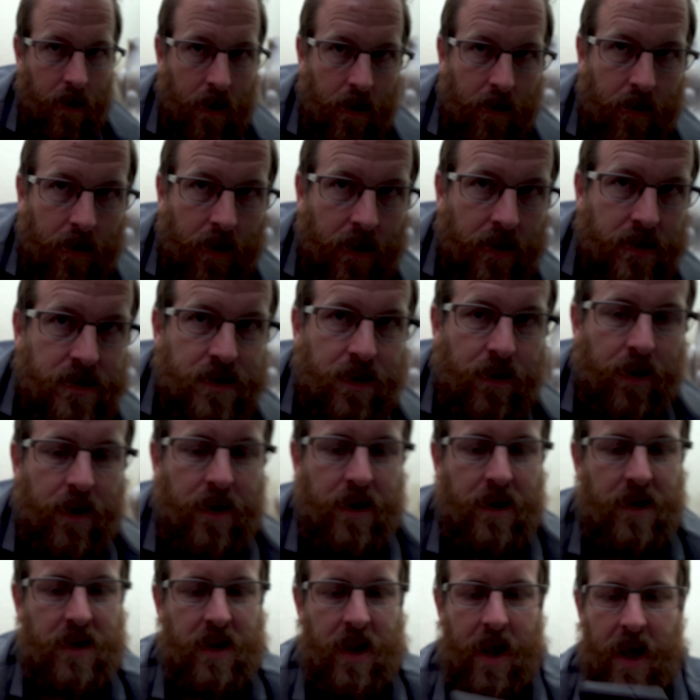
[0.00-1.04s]
Alright, let's go
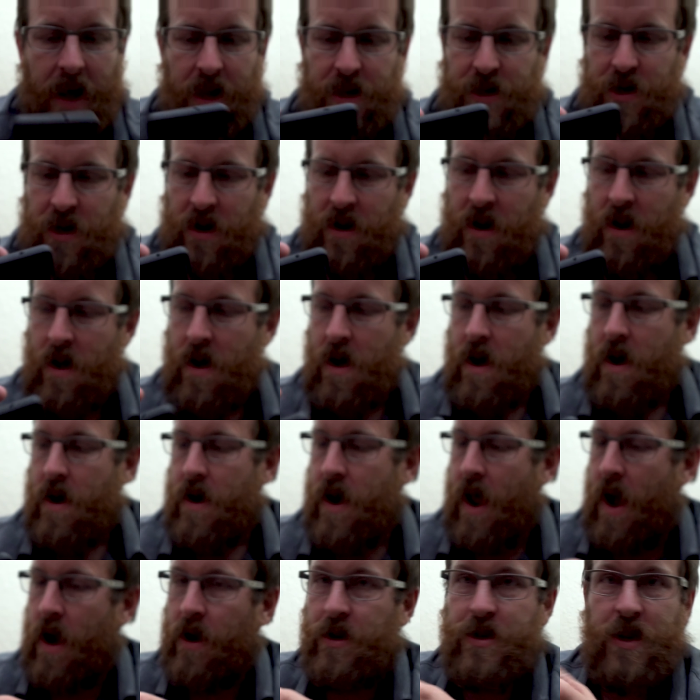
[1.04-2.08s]
ahead and attach it.
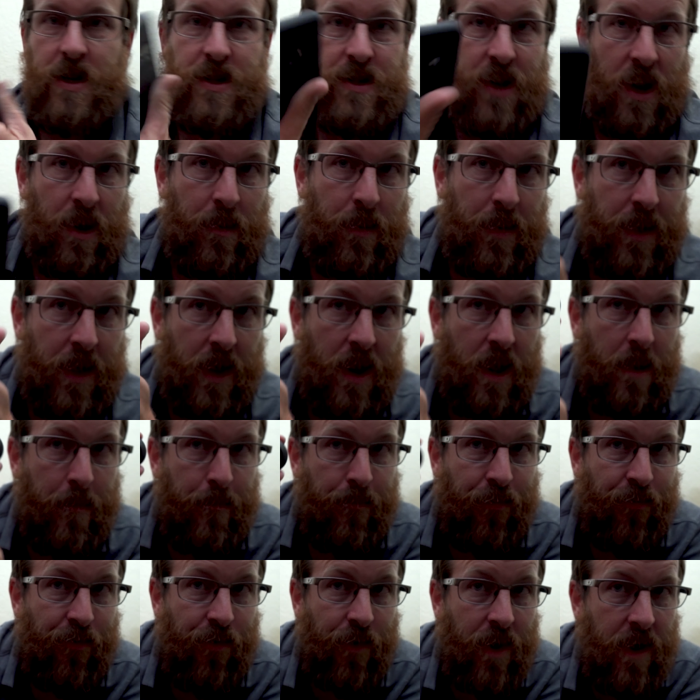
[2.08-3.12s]
Now, just like with any
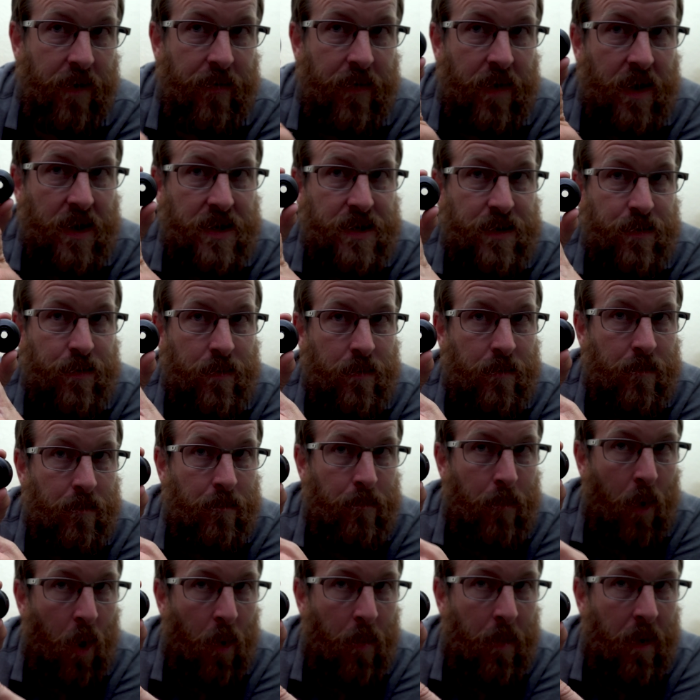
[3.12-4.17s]
previous
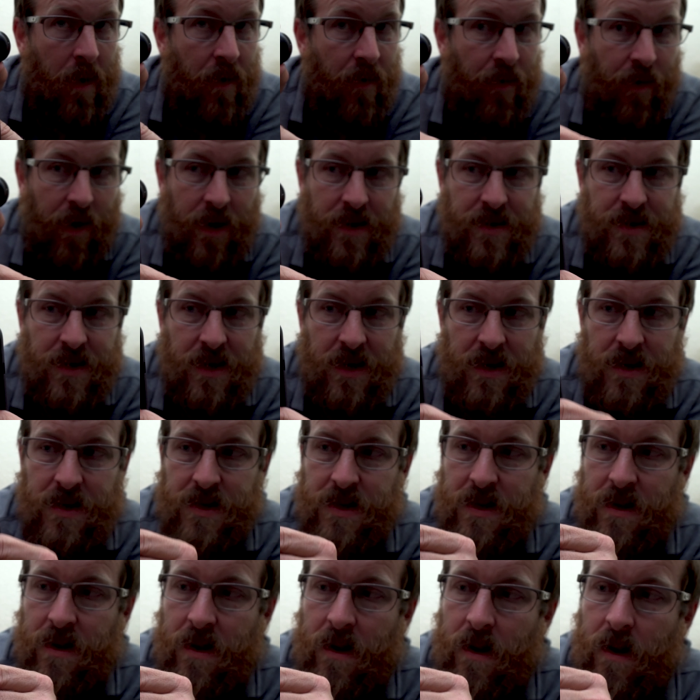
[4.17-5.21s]
Moment
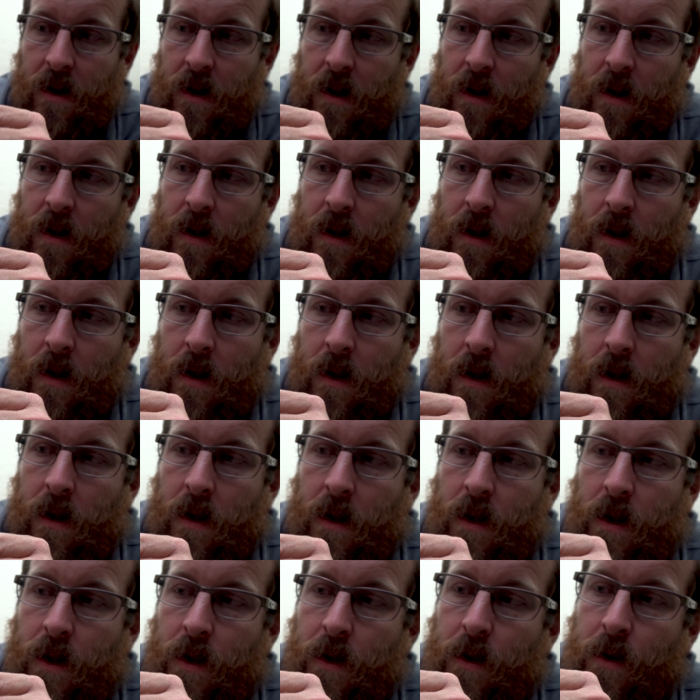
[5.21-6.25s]
lenses,
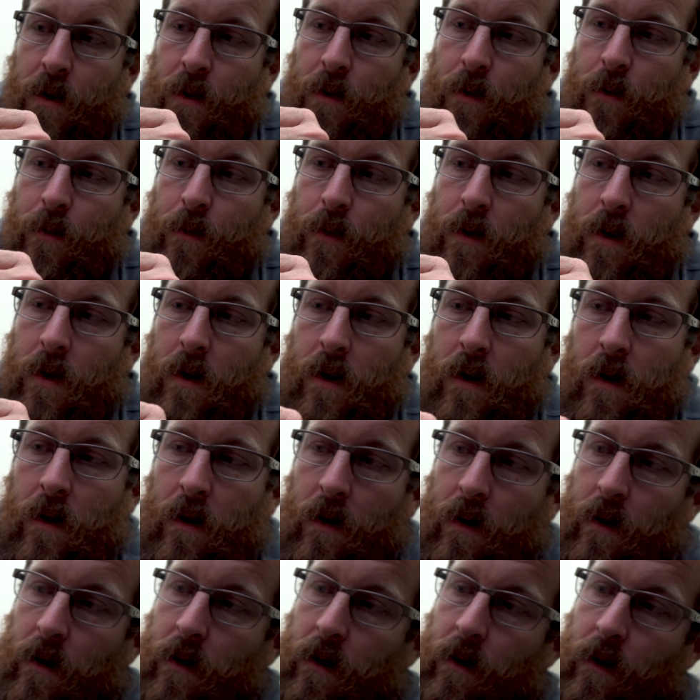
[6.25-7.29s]
you
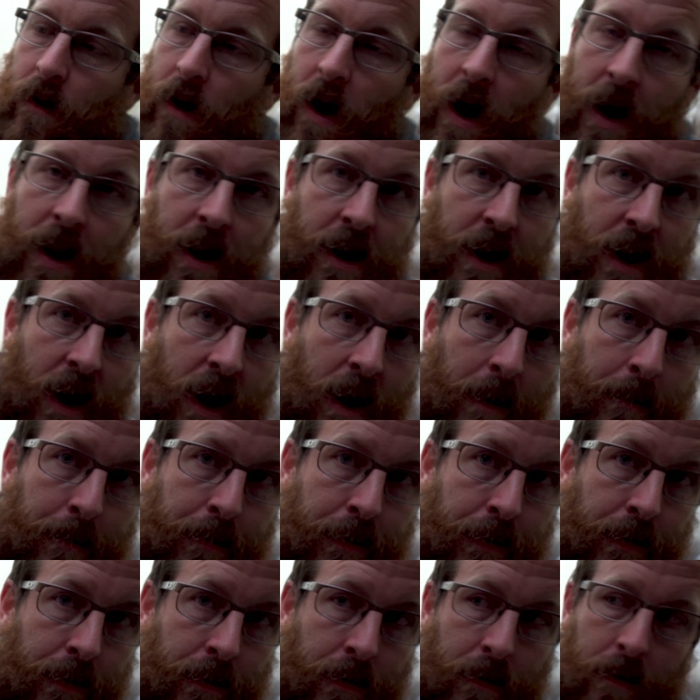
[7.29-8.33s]
line it up.